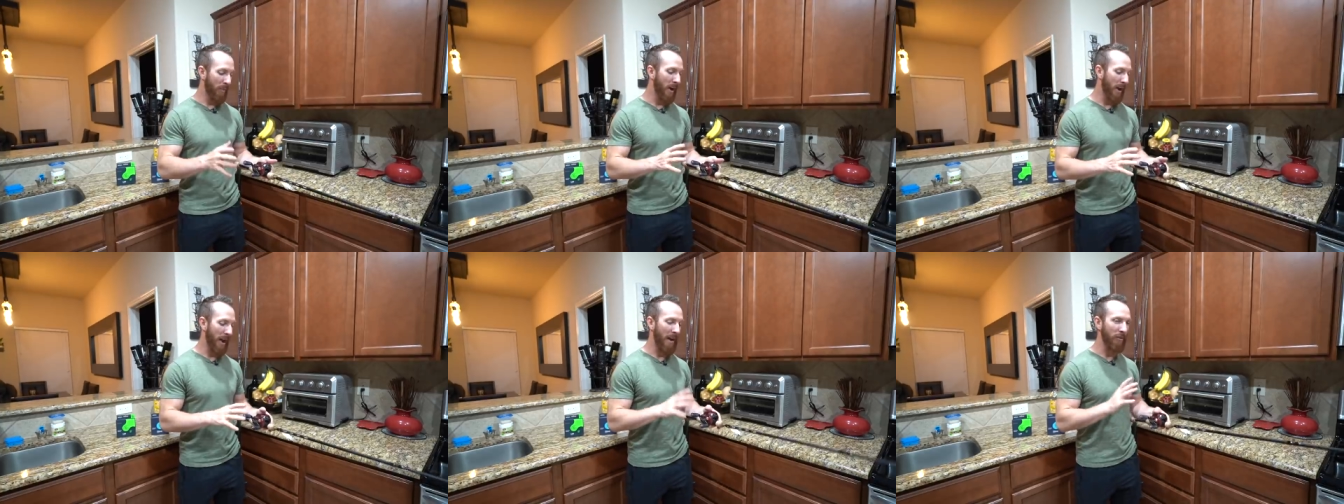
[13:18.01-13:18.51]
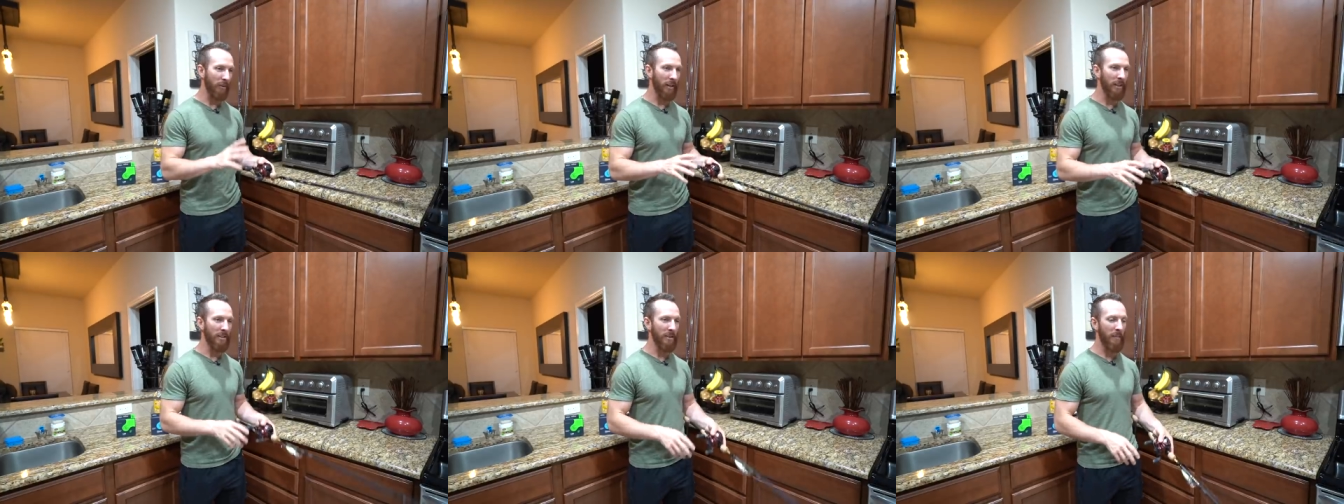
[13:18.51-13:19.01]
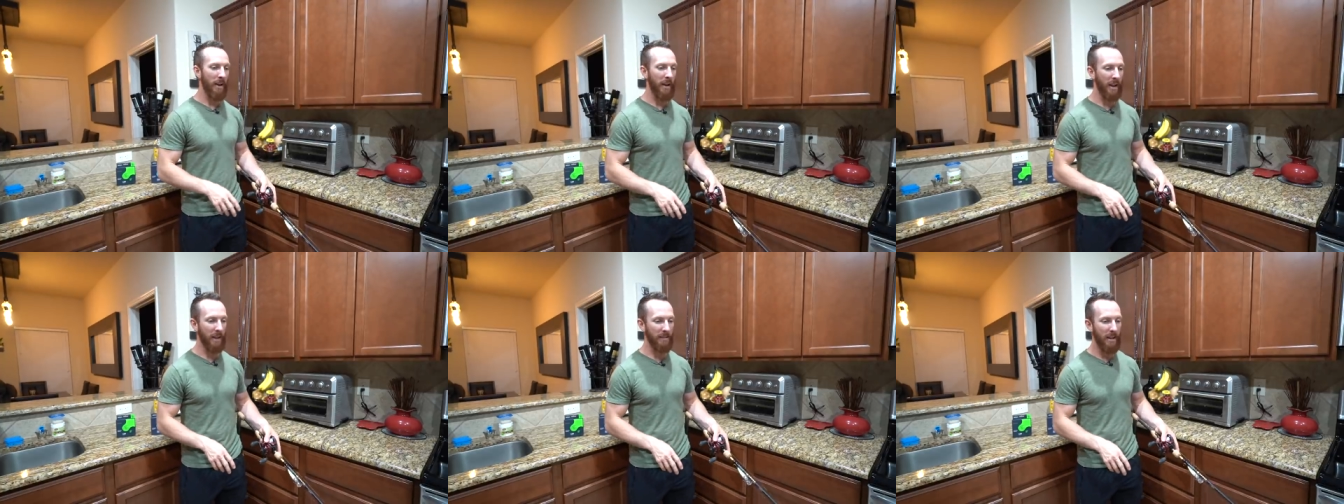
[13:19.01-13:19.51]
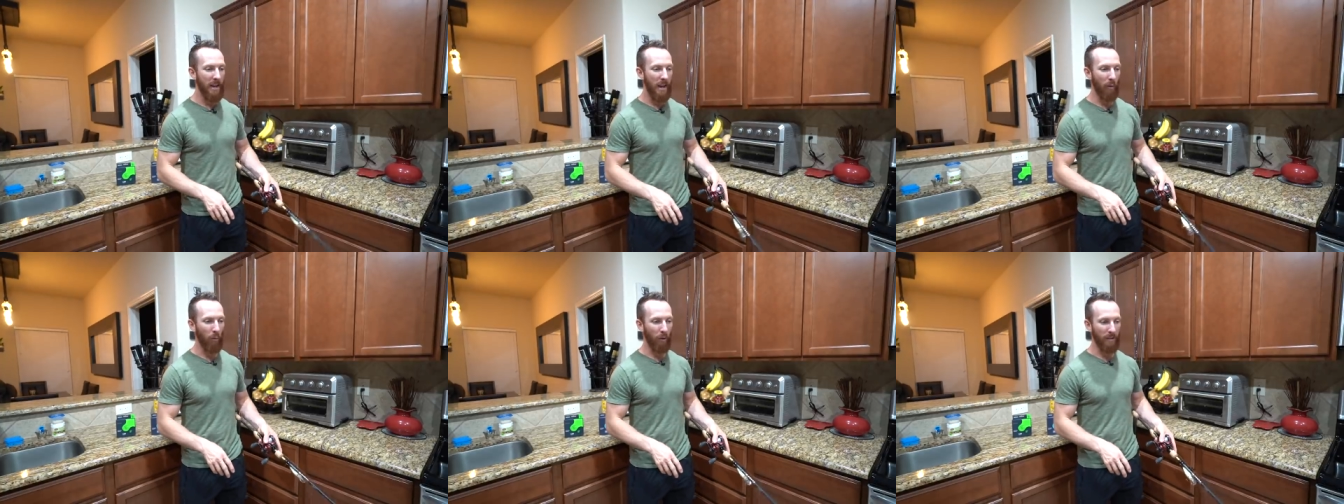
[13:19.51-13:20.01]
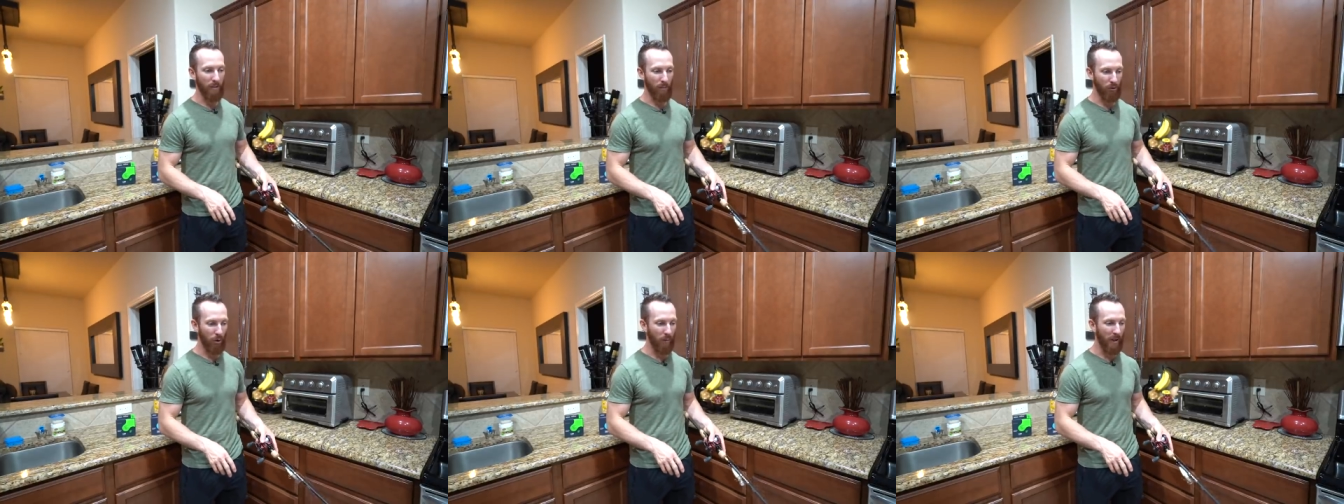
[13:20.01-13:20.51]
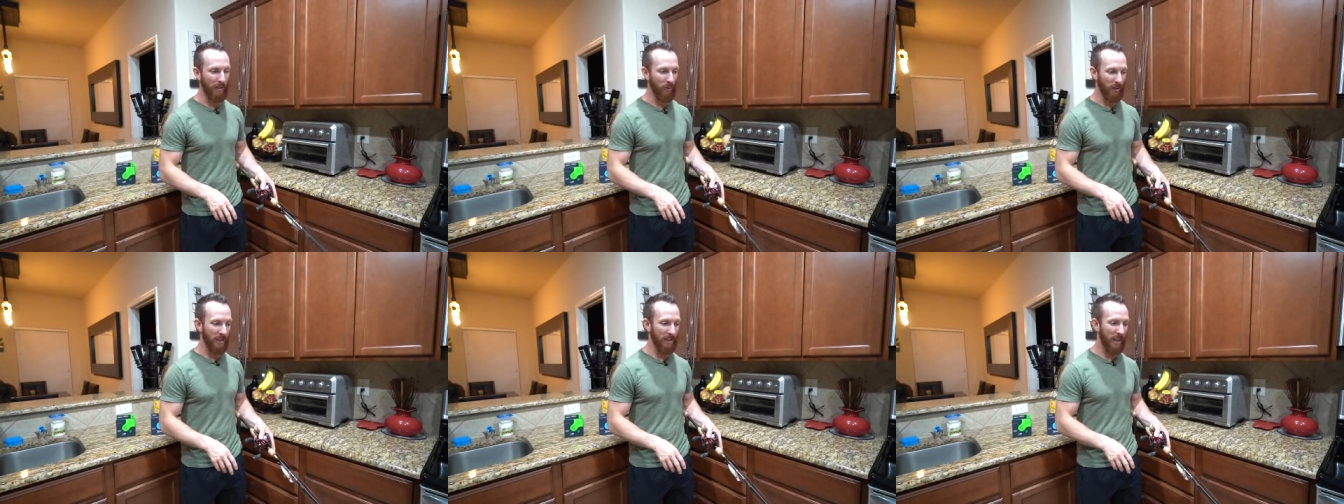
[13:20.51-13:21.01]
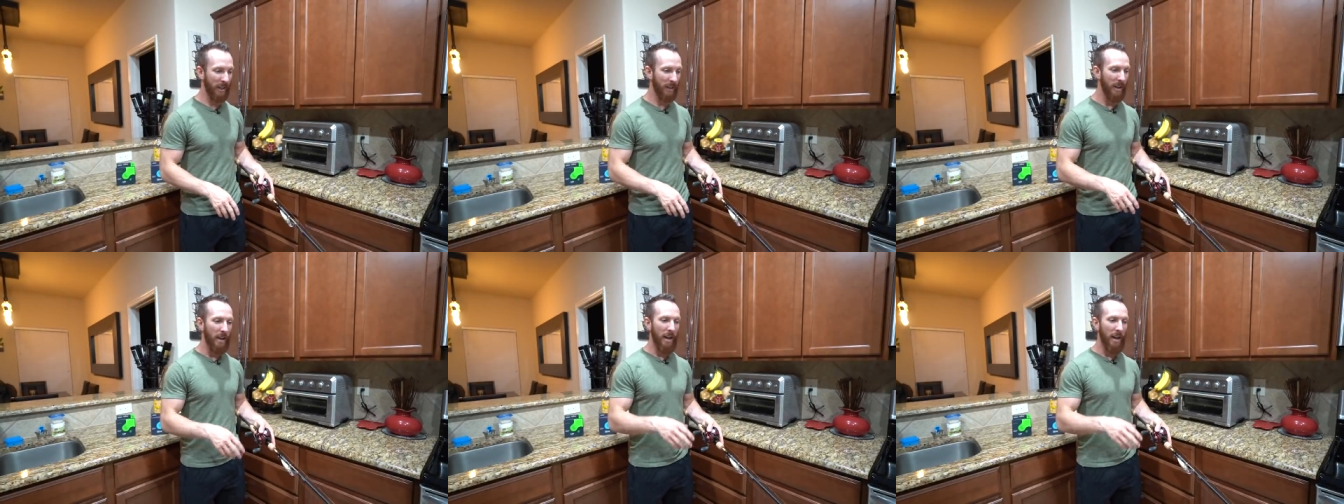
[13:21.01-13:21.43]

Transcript: but after getting this in my hands and working some jerk baits with this thing,